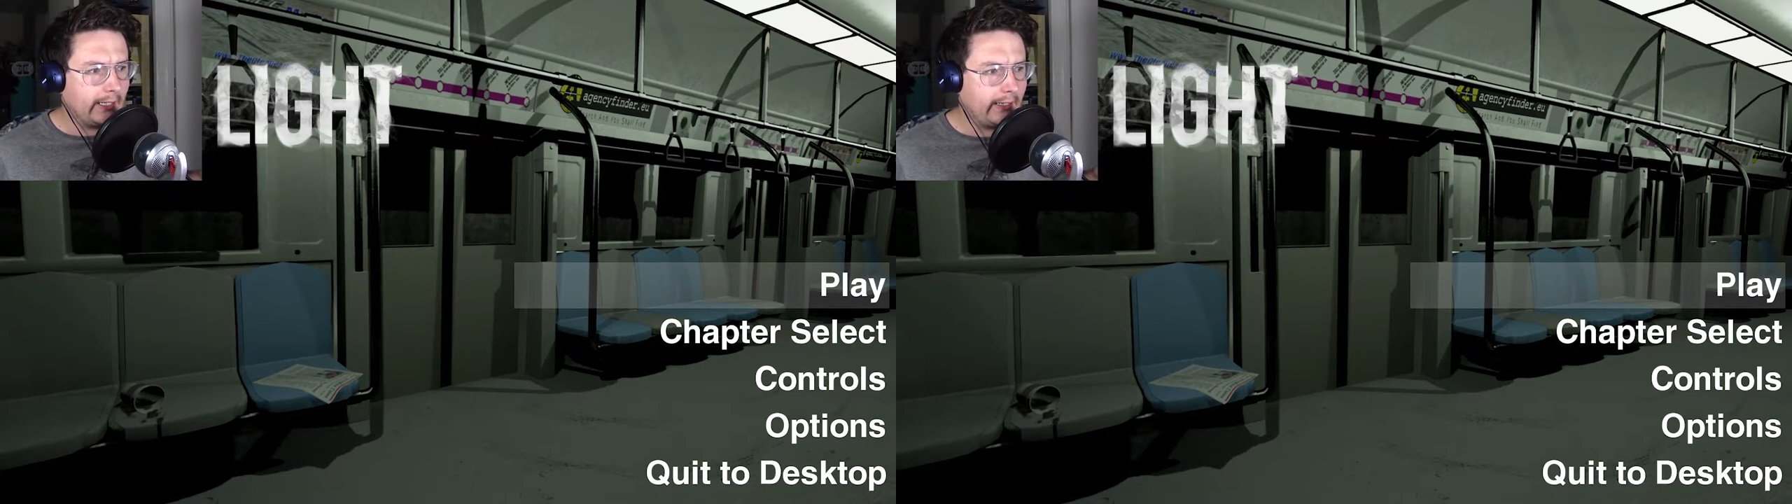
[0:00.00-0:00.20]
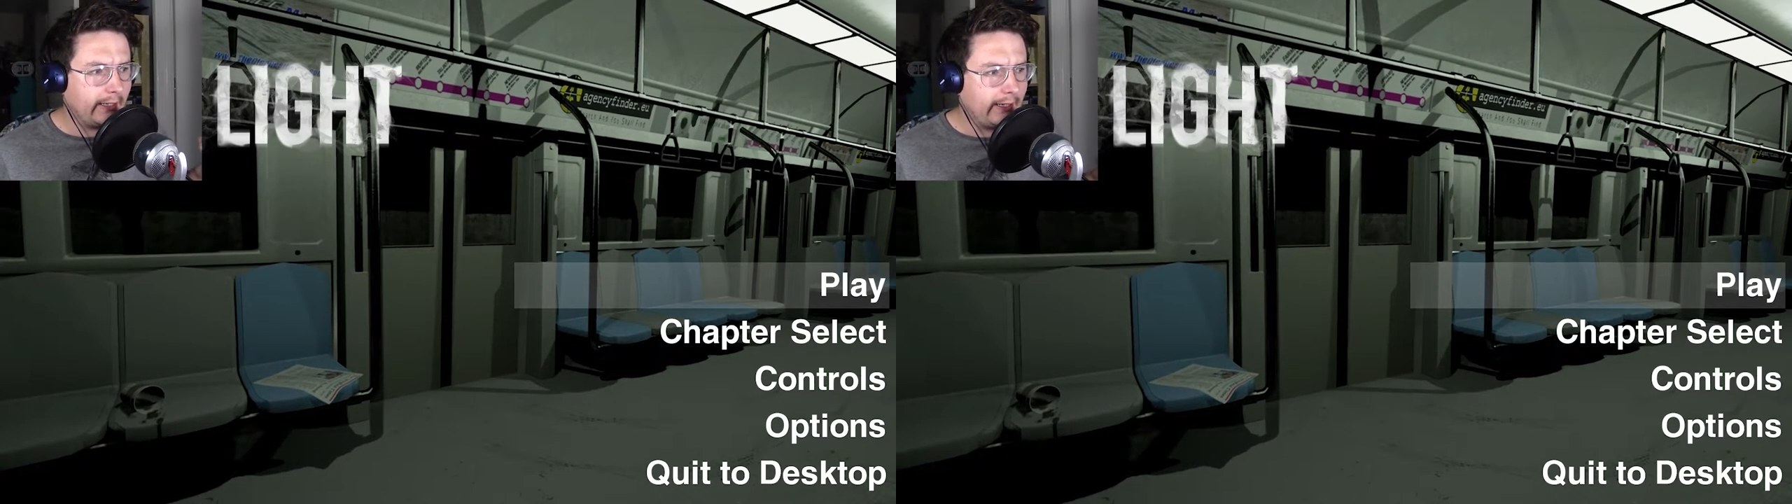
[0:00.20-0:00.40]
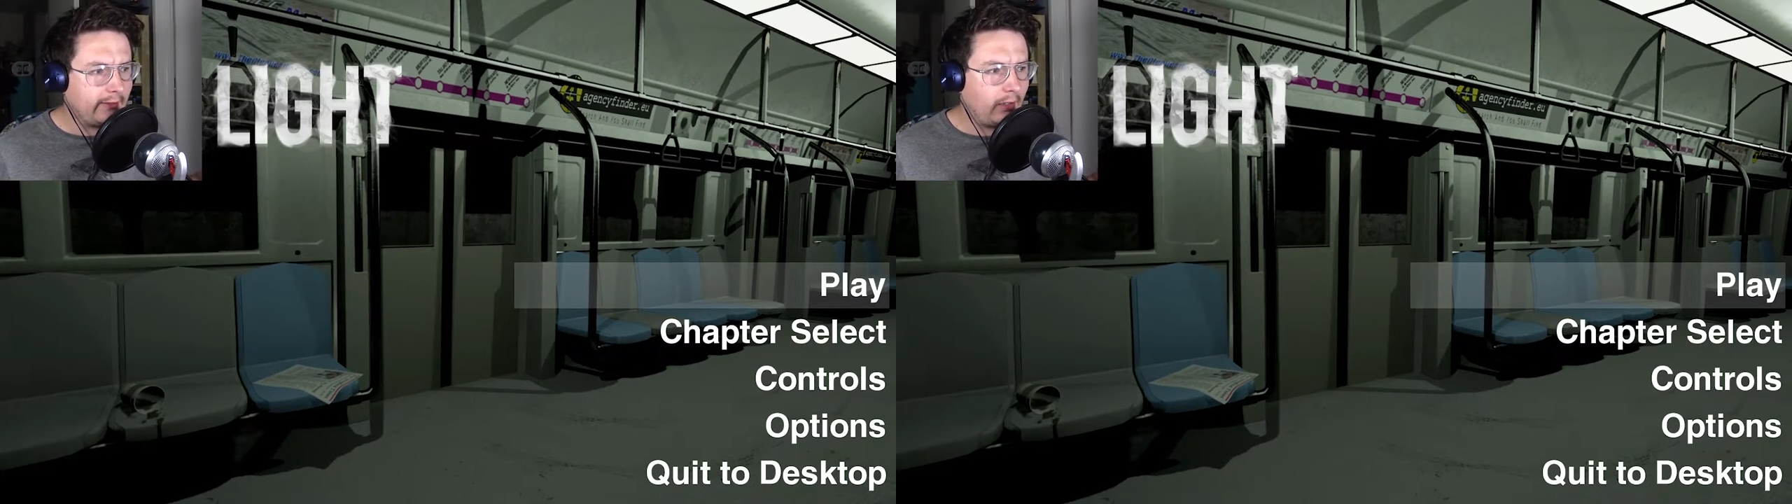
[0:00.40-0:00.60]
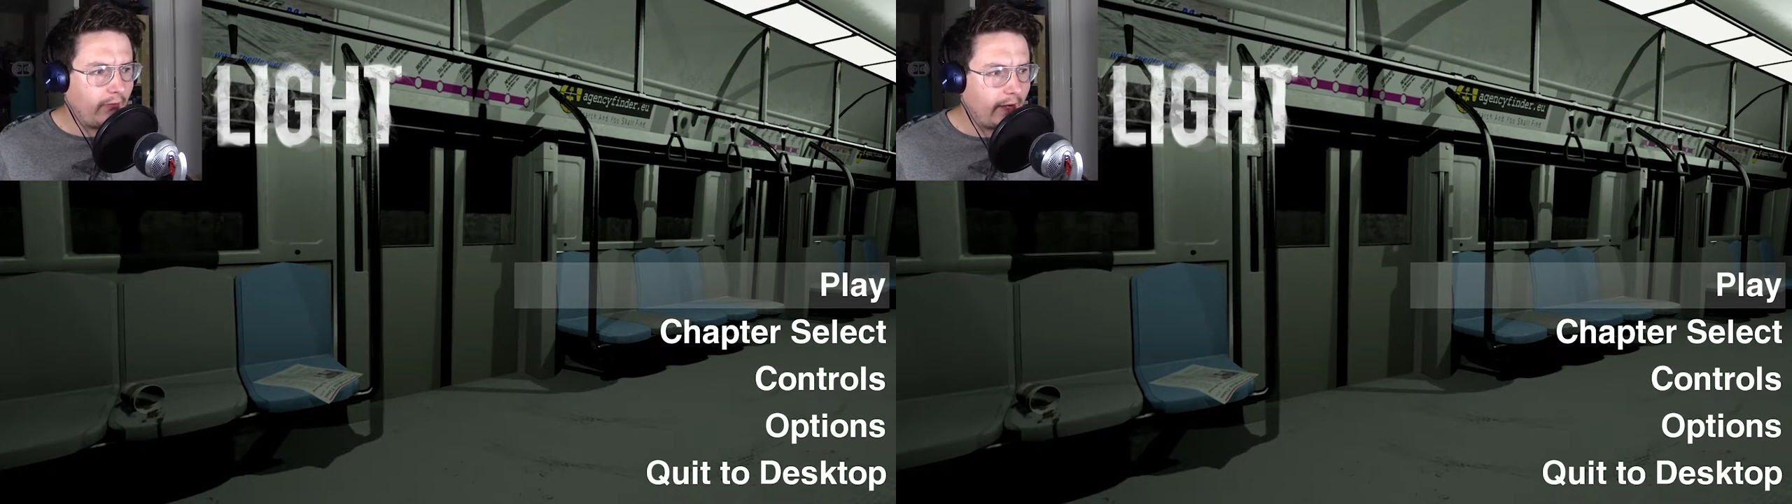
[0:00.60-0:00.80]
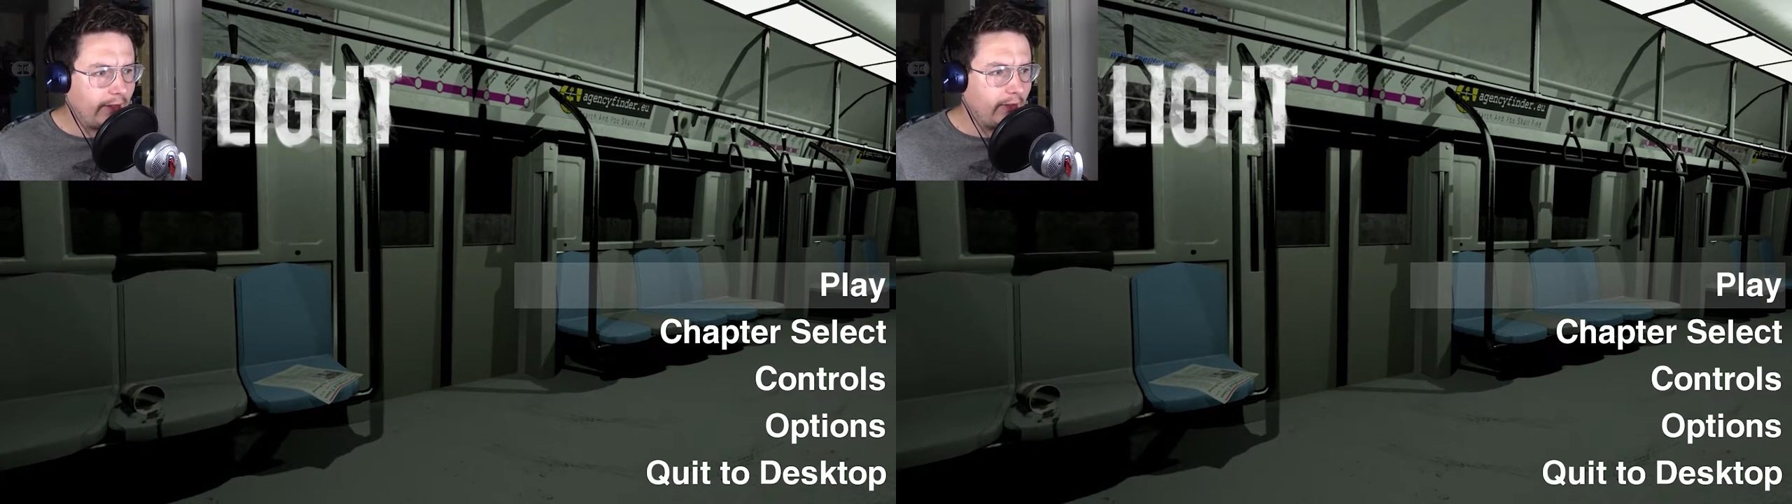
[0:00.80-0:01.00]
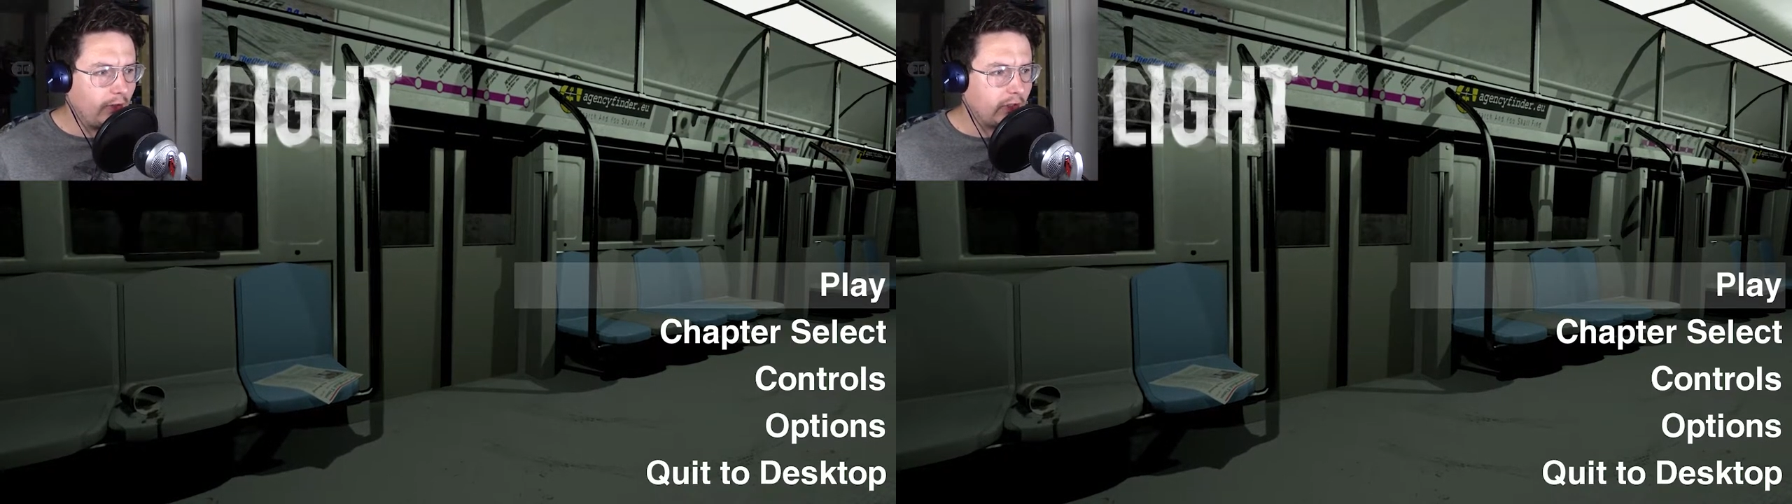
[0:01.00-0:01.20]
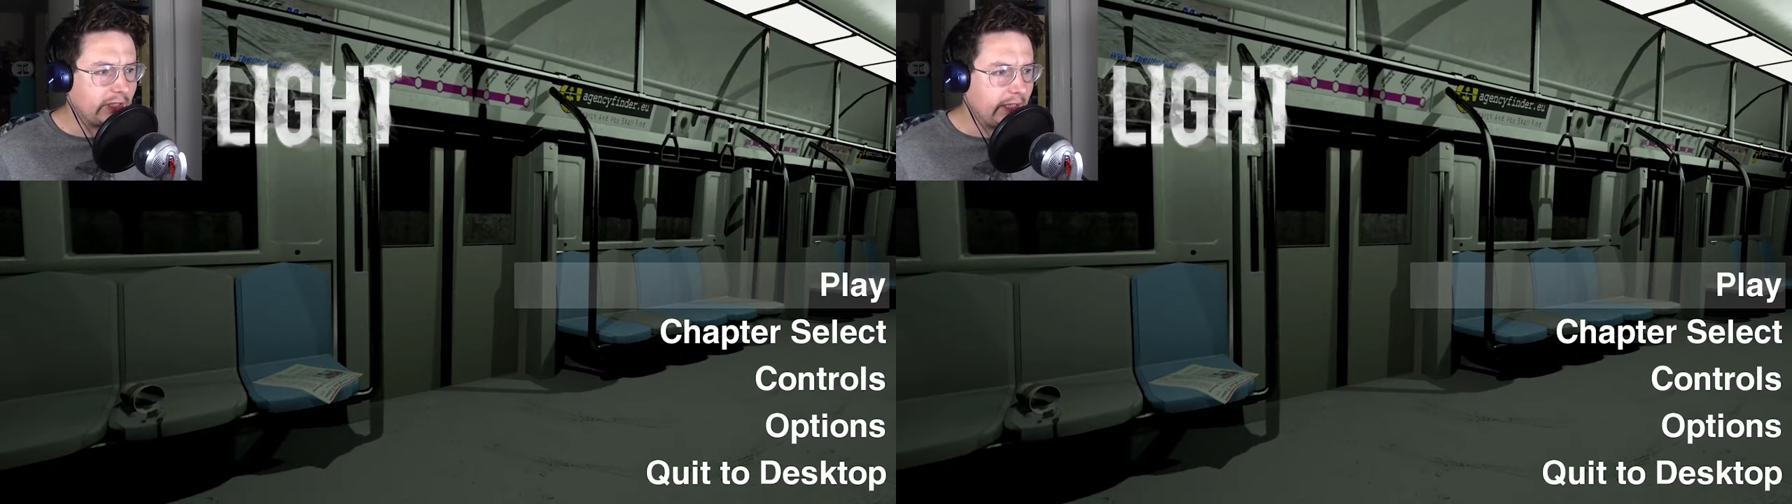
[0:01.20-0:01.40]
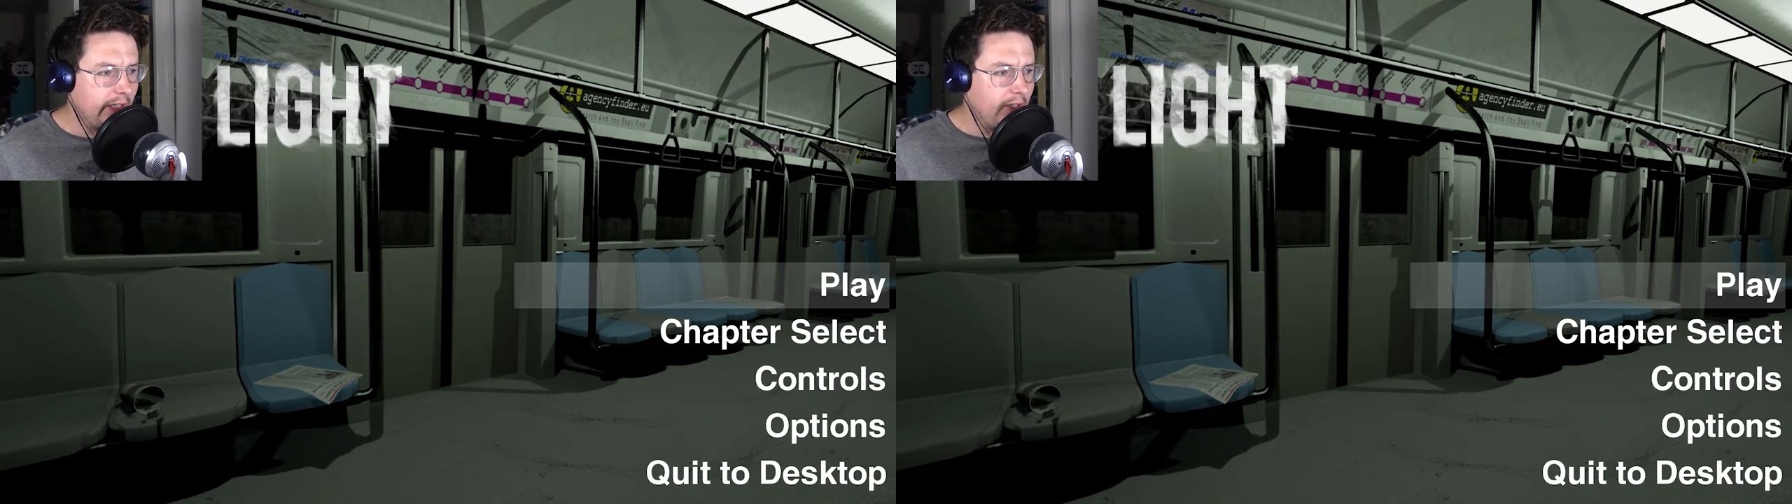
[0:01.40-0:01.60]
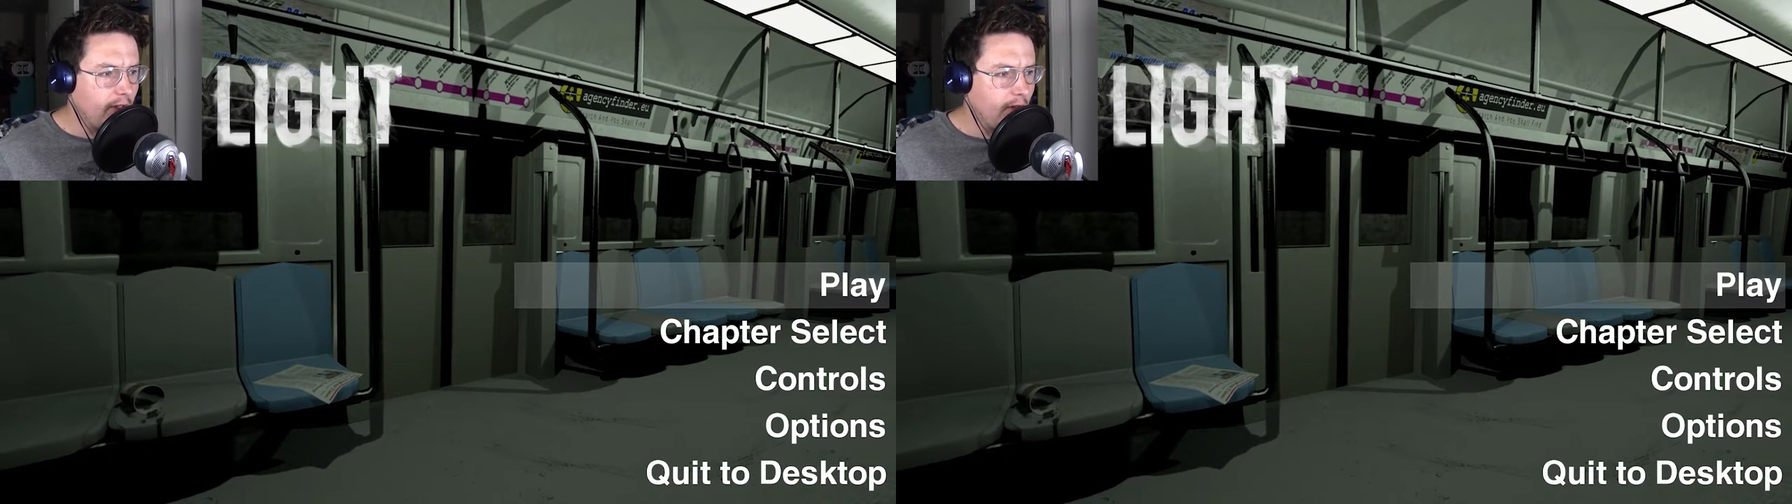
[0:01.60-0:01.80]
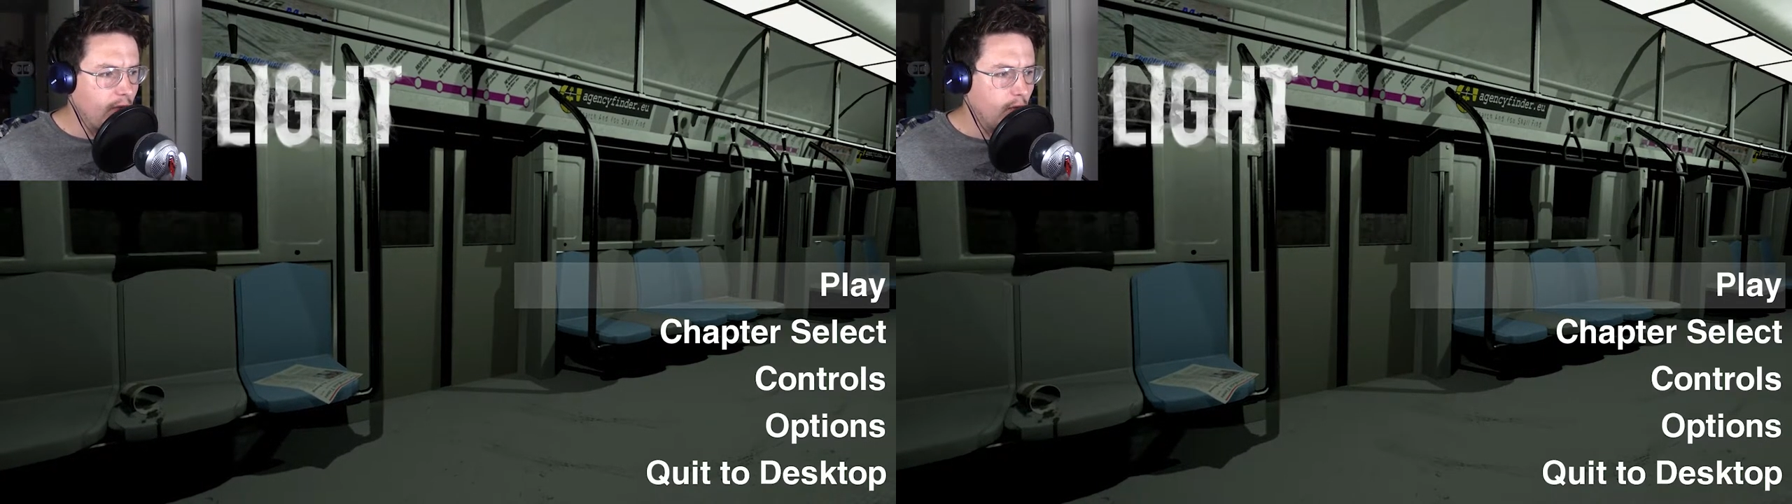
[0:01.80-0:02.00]
And agency finder dot E
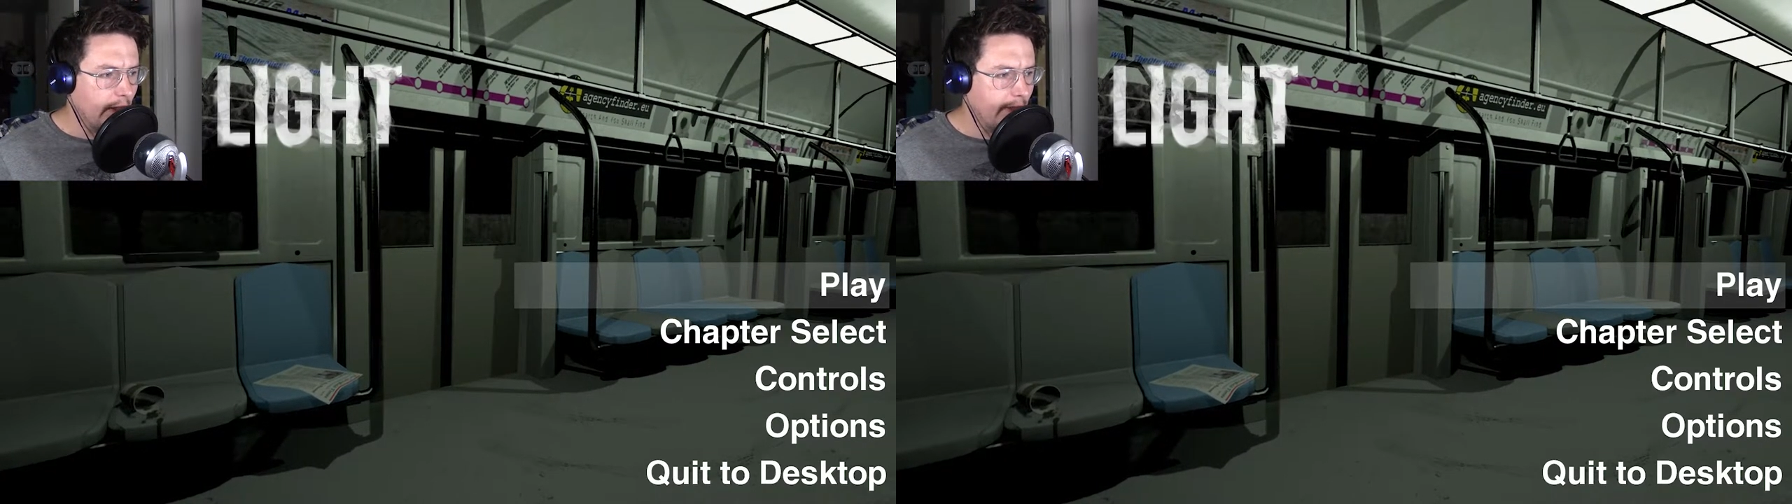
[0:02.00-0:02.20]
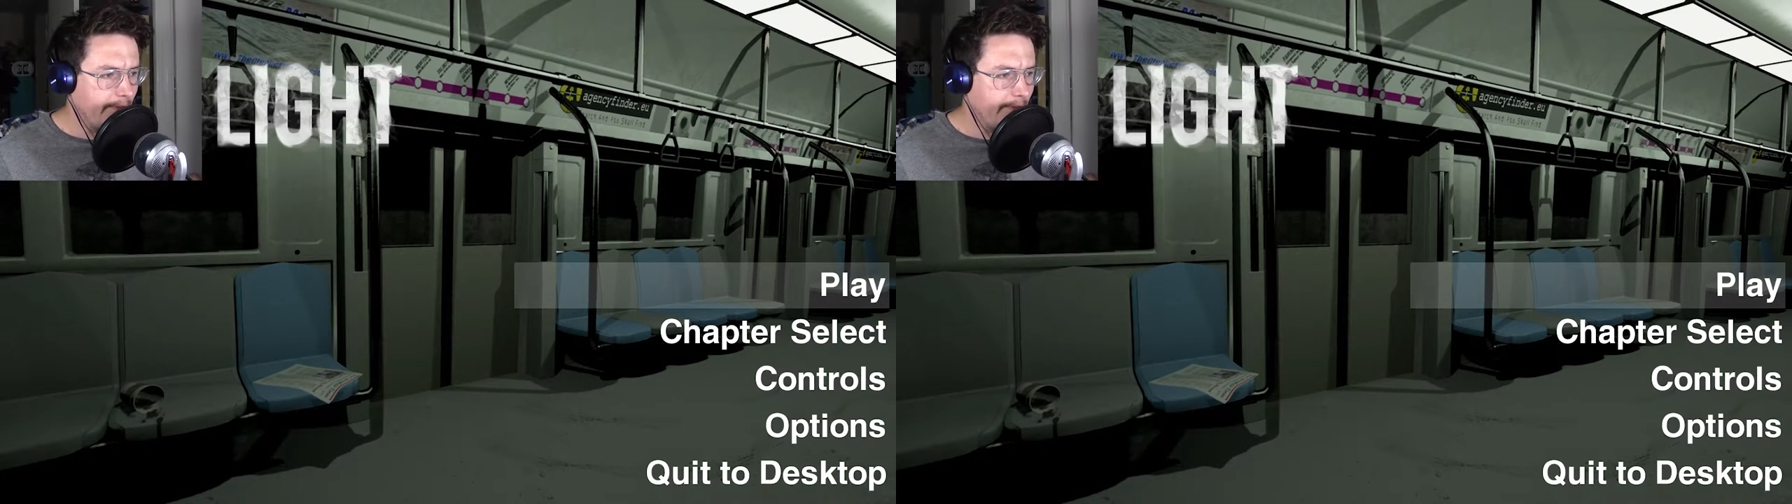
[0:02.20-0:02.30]
U.